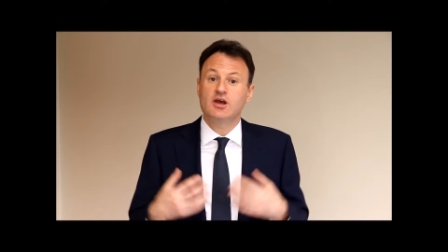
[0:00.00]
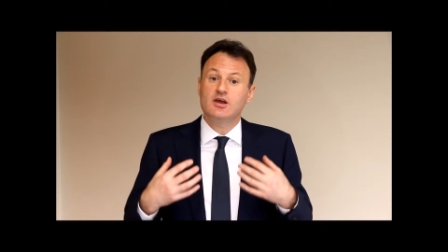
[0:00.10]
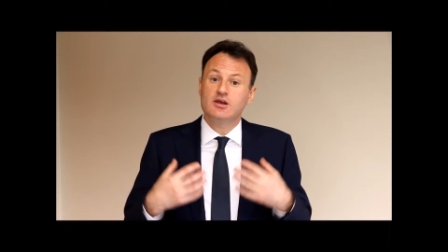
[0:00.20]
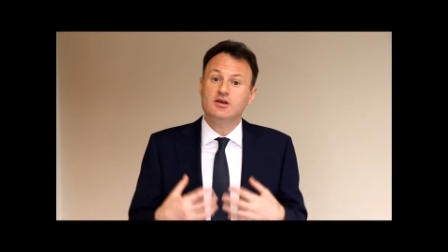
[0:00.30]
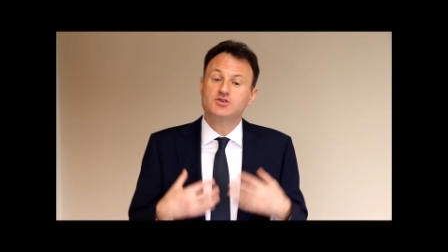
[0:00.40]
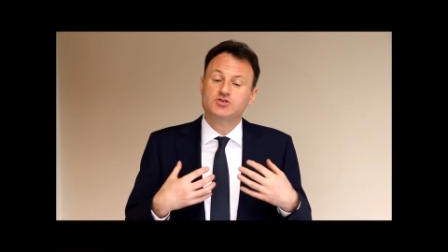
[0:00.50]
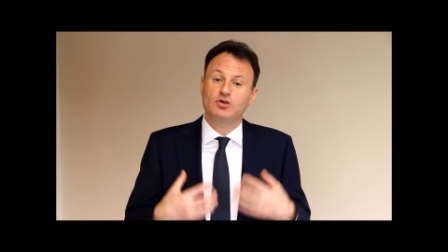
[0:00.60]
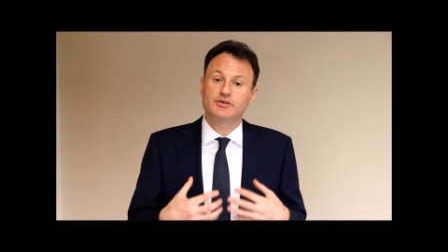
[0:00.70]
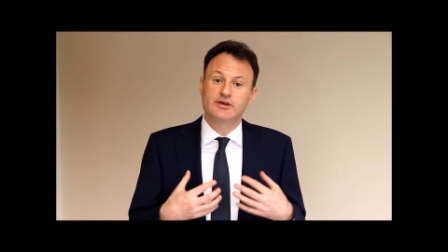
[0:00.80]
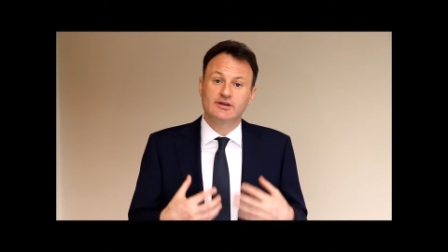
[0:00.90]
He is
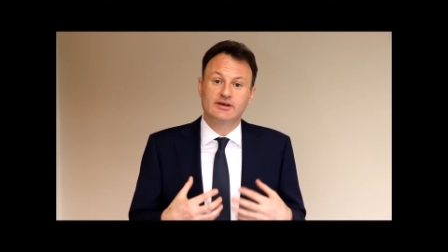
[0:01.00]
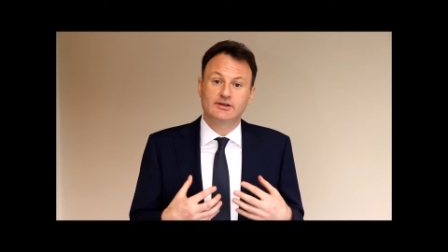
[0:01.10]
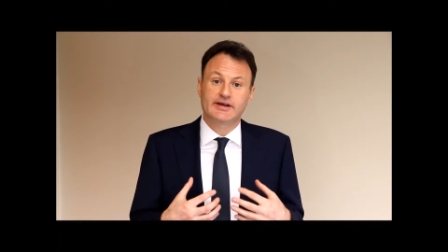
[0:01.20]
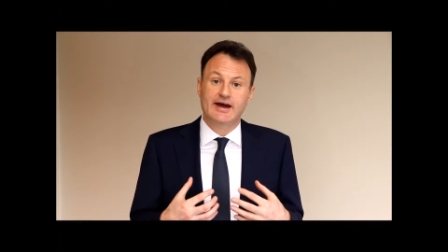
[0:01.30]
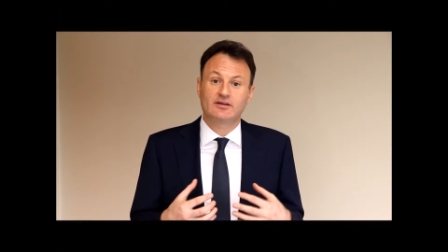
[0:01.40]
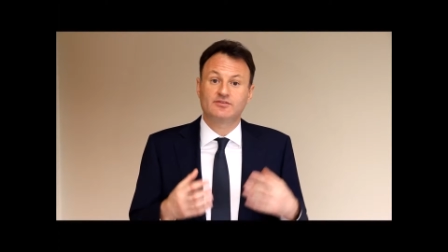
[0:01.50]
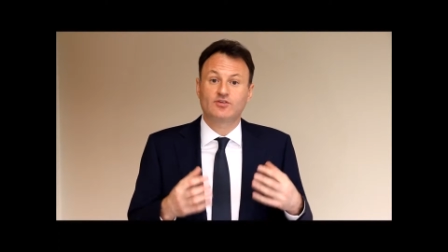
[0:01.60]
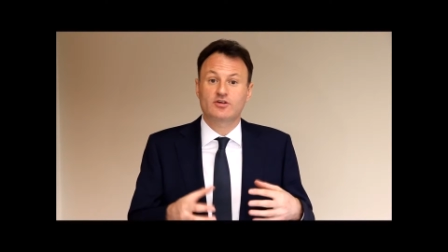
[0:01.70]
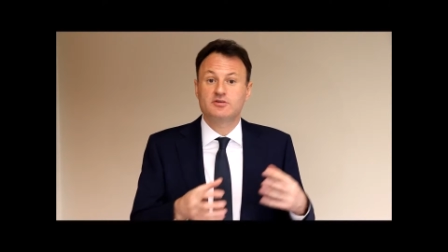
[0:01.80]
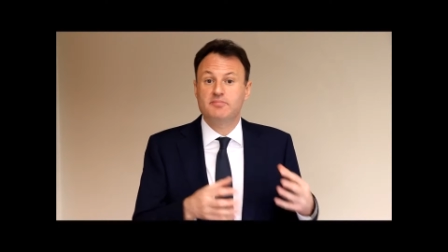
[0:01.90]
holding legal title
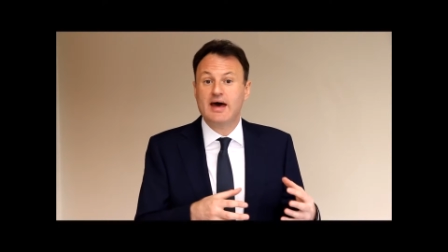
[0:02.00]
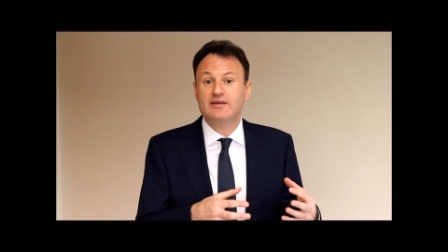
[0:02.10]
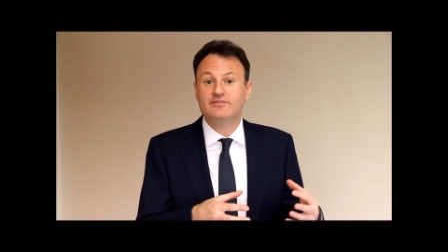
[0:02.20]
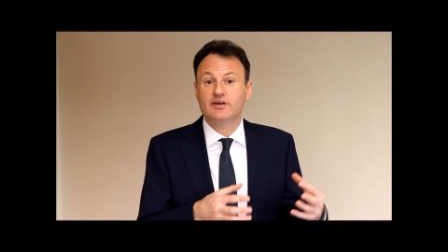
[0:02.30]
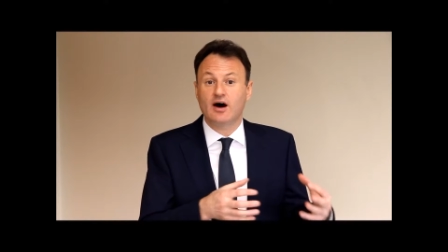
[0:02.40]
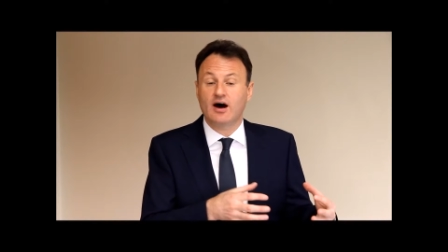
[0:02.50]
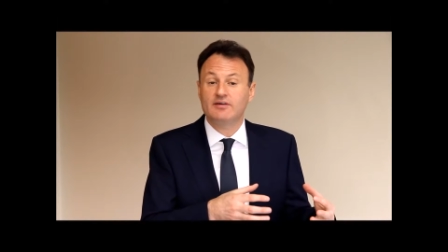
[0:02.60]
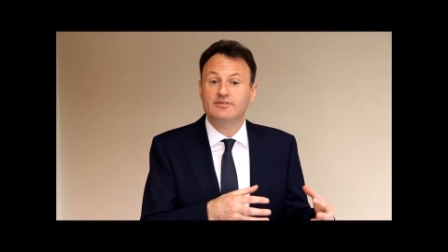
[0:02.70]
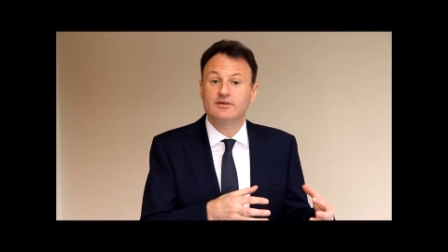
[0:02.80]
for the benefit of